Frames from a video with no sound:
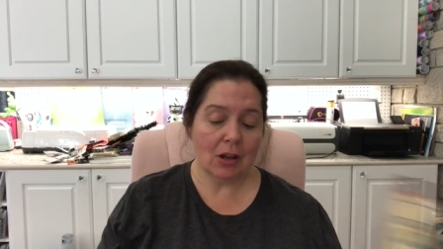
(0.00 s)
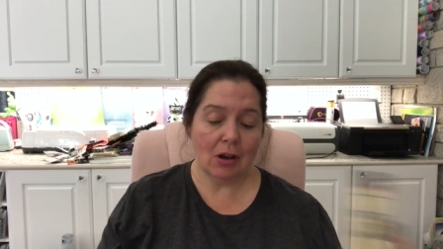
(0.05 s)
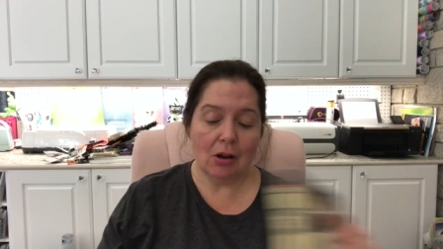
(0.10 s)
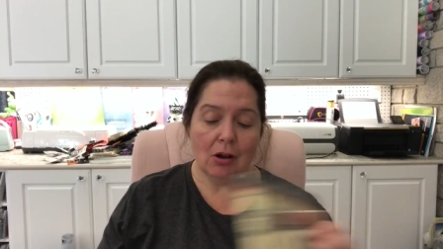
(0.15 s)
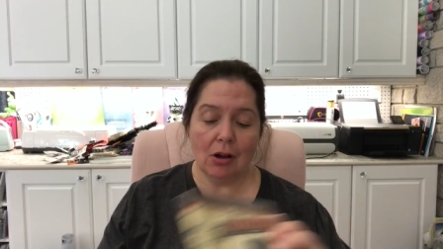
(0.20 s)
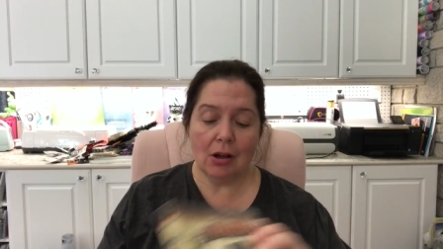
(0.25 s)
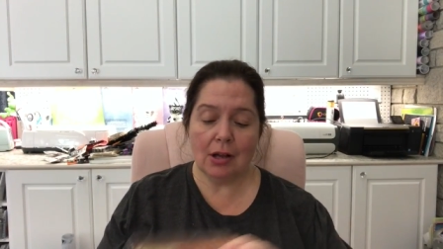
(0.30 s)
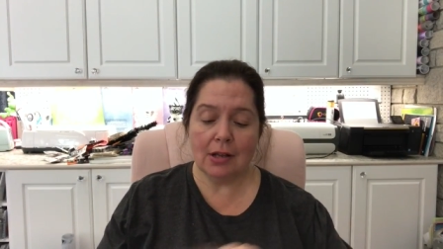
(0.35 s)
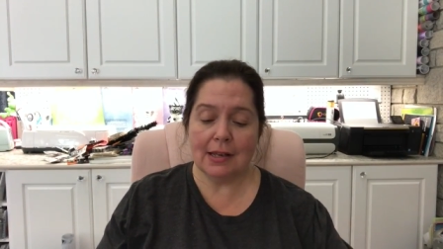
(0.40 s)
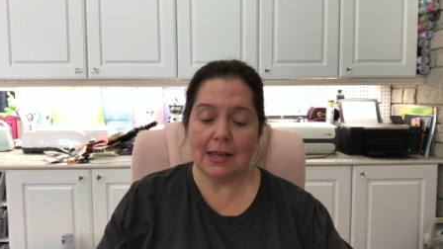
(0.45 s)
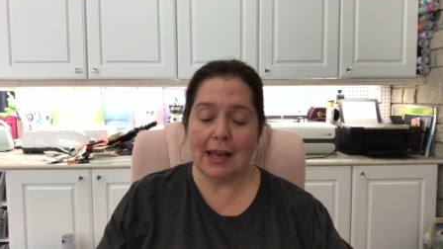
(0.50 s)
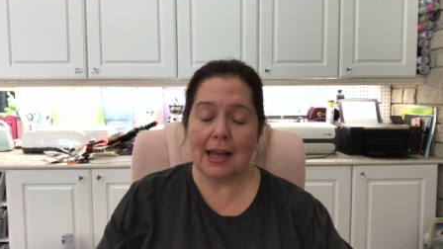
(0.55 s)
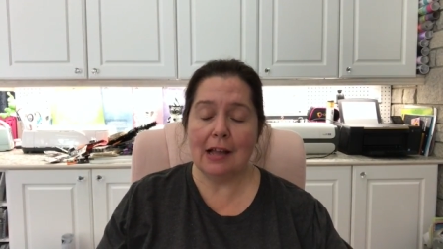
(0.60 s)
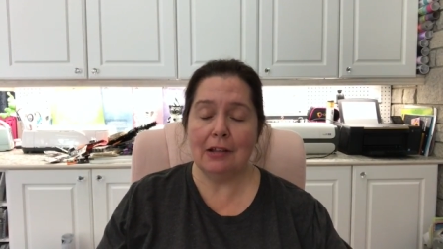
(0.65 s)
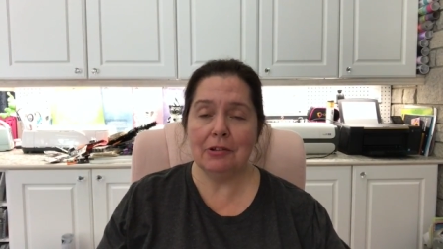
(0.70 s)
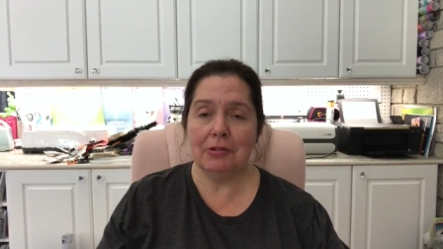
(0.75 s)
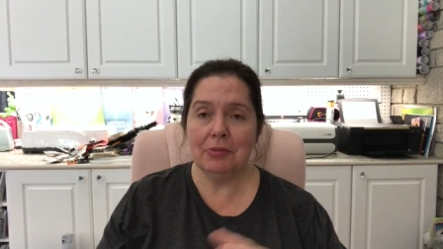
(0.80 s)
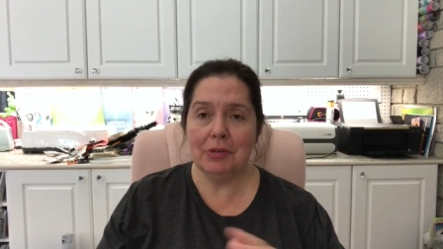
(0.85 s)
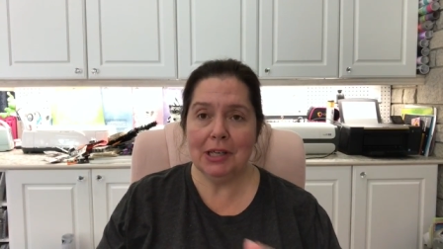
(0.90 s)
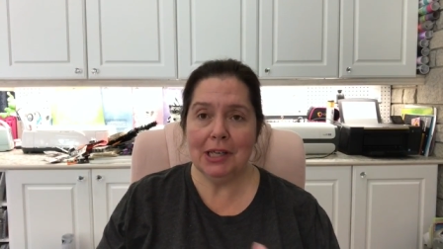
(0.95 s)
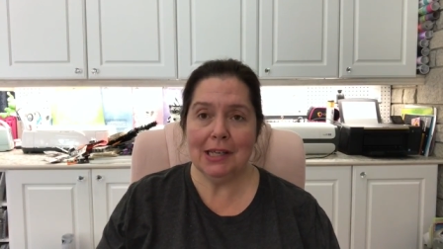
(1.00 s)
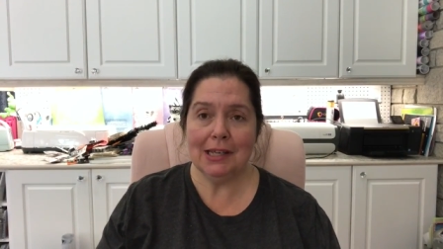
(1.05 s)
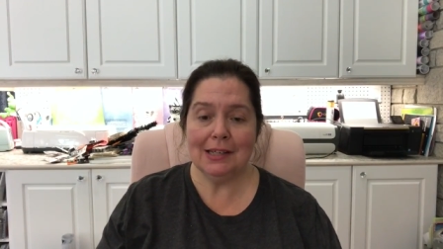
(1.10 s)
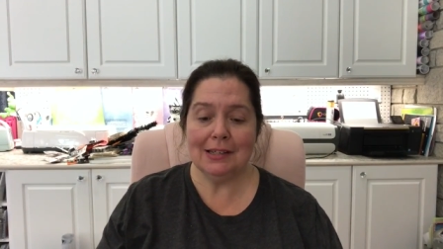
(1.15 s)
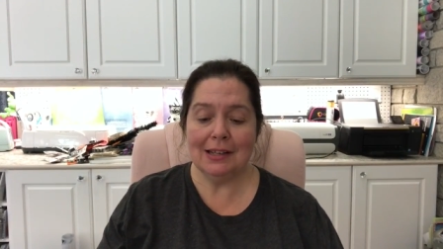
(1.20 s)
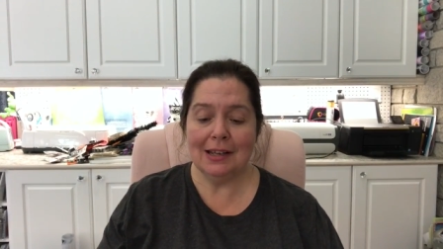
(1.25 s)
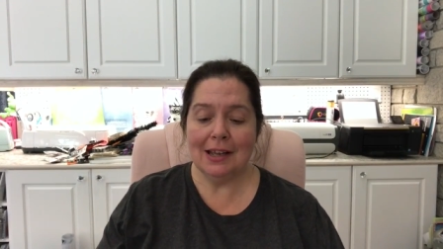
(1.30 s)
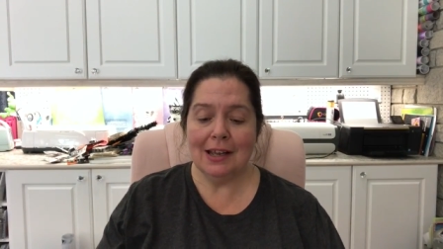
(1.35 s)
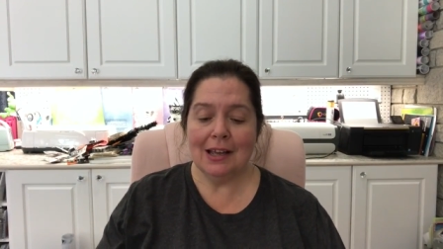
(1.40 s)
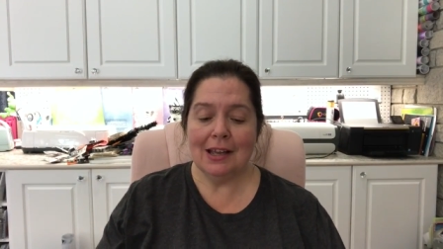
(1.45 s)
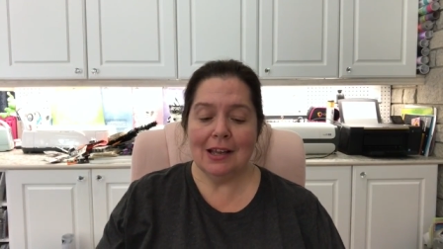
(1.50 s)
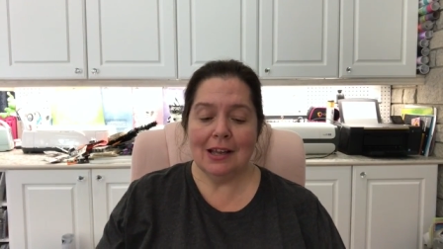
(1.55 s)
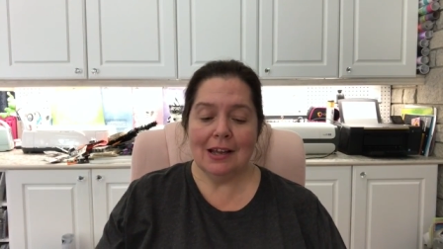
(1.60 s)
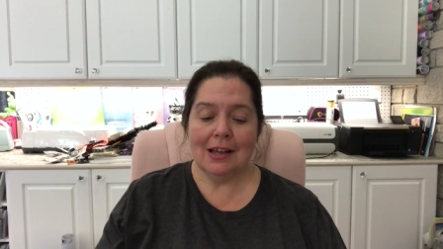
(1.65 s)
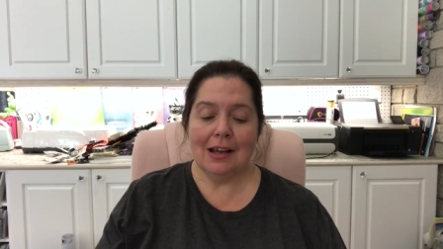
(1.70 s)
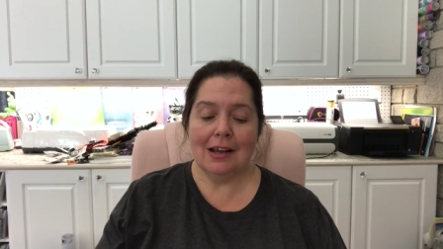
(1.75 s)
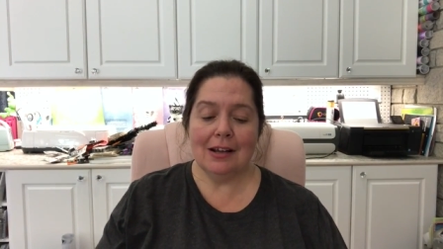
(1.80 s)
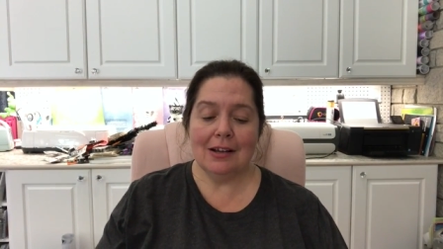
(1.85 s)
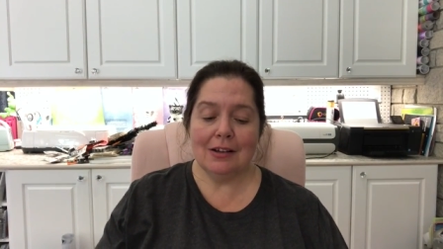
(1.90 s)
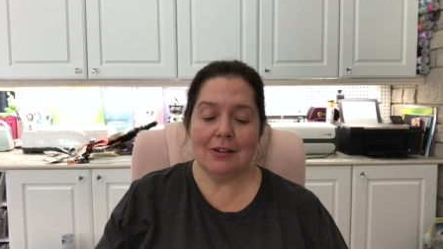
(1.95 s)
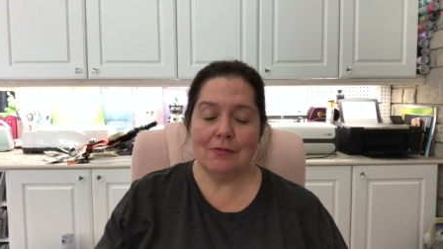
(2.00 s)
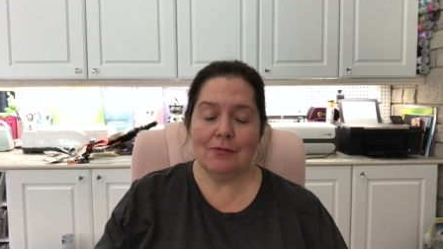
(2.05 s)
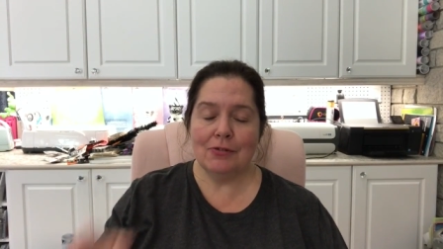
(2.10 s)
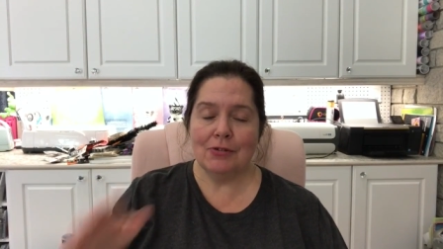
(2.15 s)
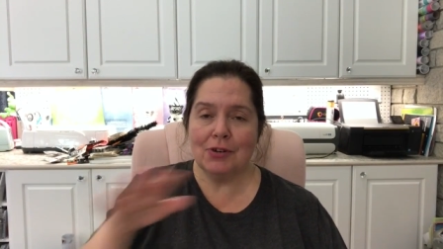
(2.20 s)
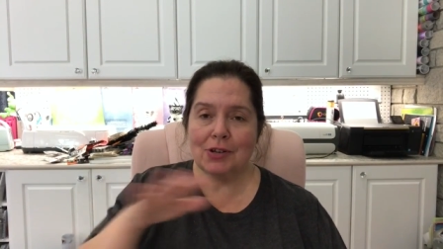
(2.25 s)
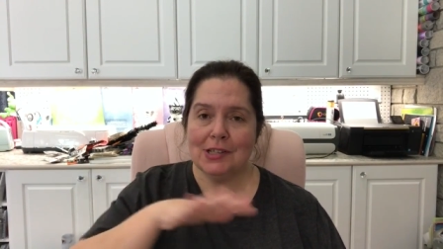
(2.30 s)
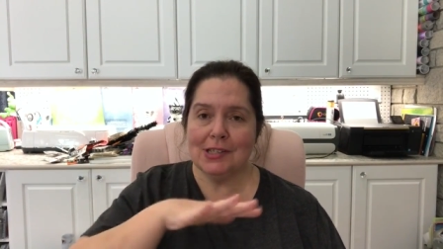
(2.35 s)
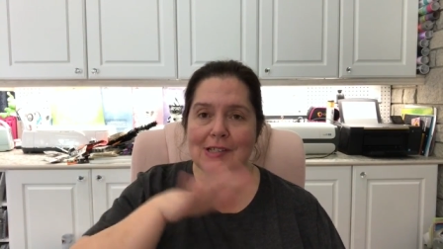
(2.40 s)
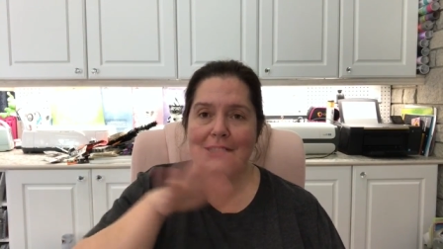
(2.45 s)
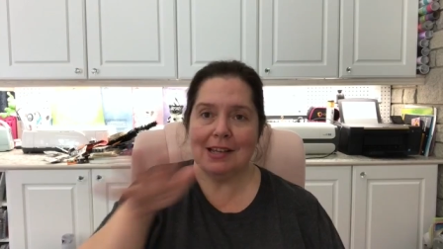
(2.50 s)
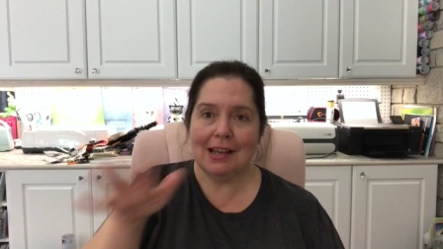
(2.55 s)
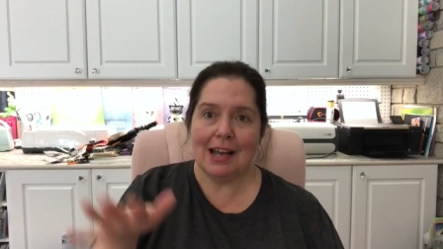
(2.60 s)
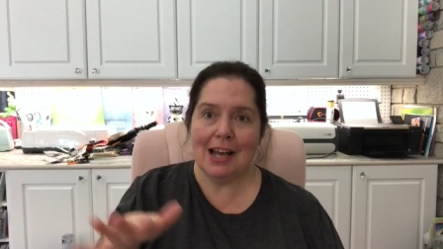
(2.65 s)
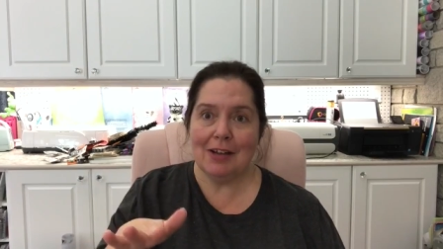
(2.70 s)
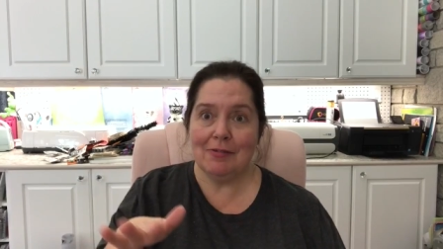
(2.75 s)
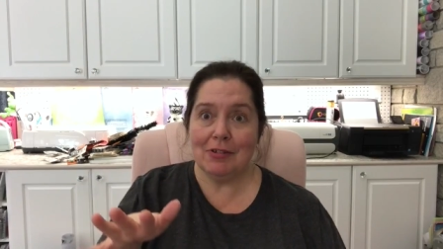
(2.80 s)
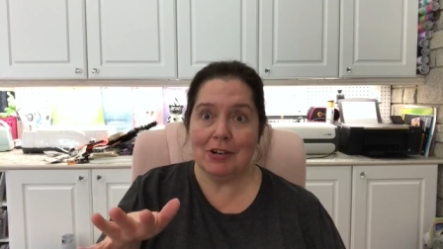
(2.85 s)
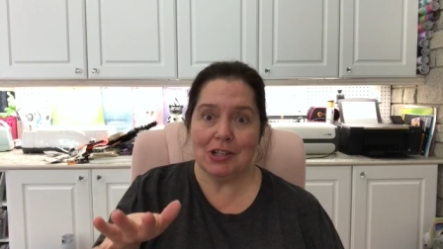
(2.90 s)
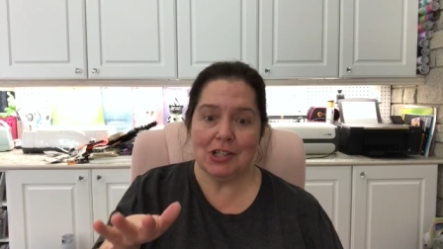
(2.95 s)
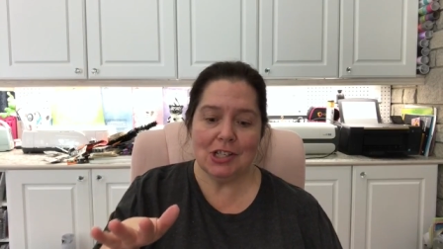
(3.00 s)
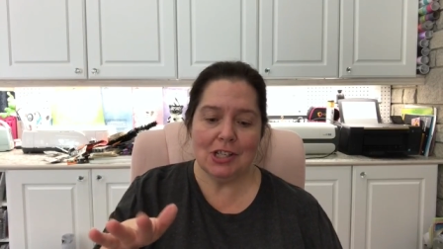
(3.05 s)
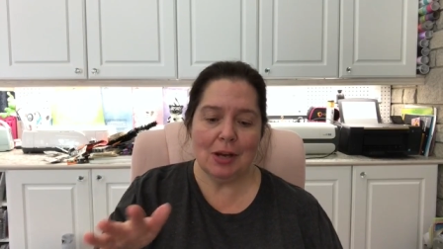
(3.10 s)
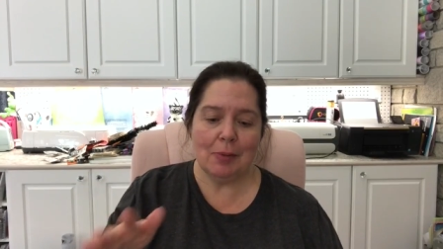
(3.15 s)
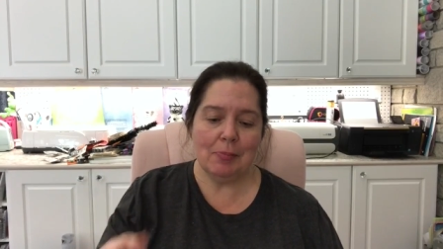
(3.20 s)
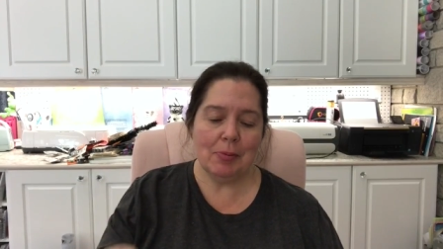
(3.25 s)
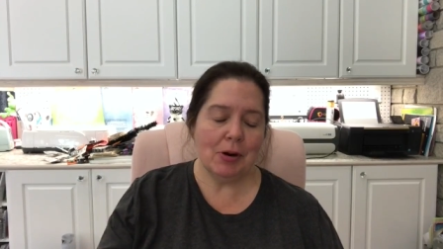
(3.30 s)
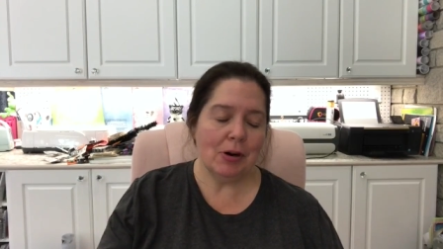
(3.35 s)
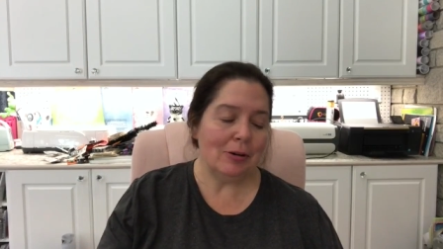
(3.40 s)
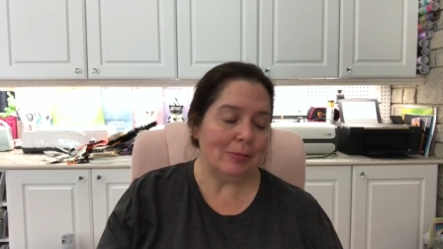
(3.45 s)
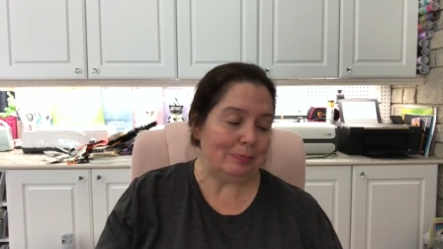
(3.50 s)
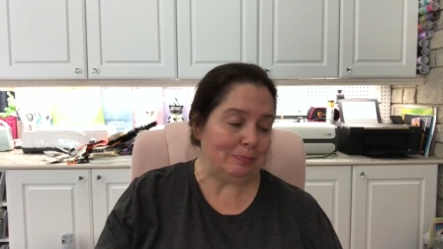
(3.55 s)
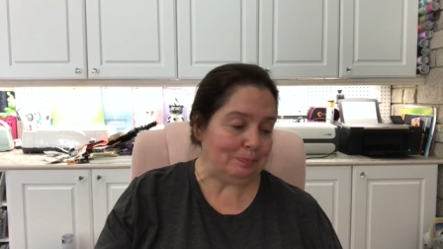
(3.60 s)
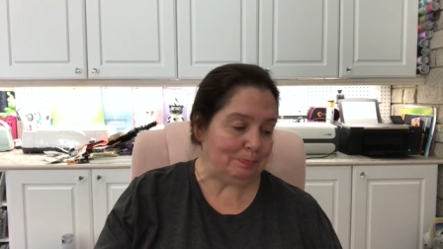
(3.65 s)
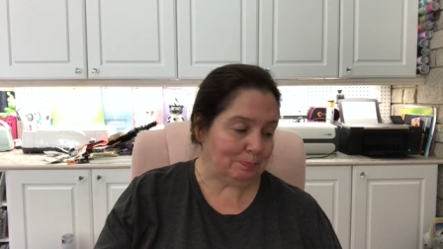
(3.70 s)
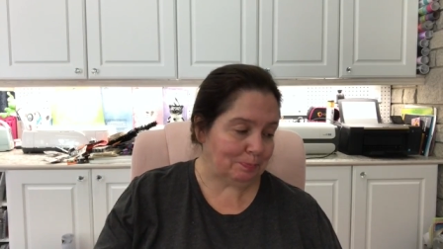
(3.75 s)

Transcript: on Halloween. For us to have our supper.